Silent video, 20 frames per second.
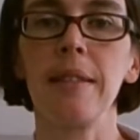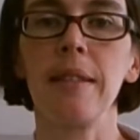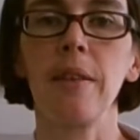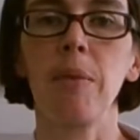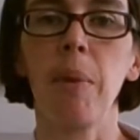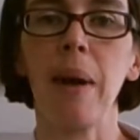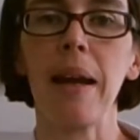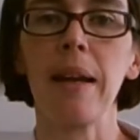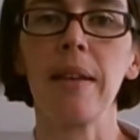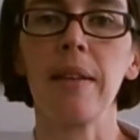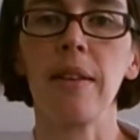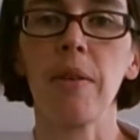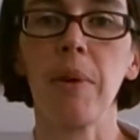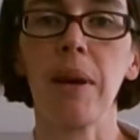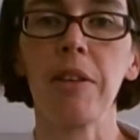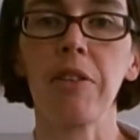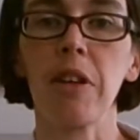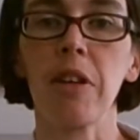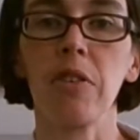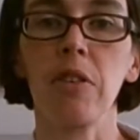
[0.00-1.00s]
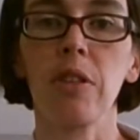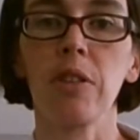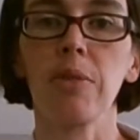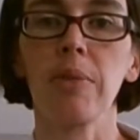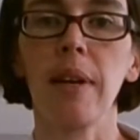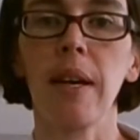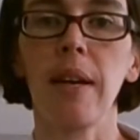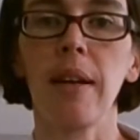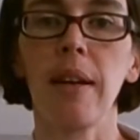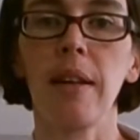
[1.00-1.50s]
the white dot looks
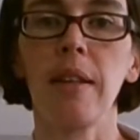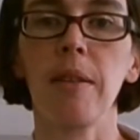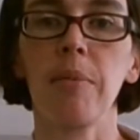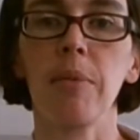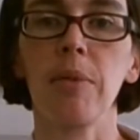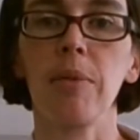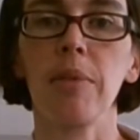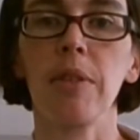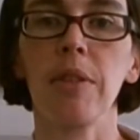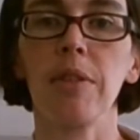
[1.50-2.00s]
red, and the blue and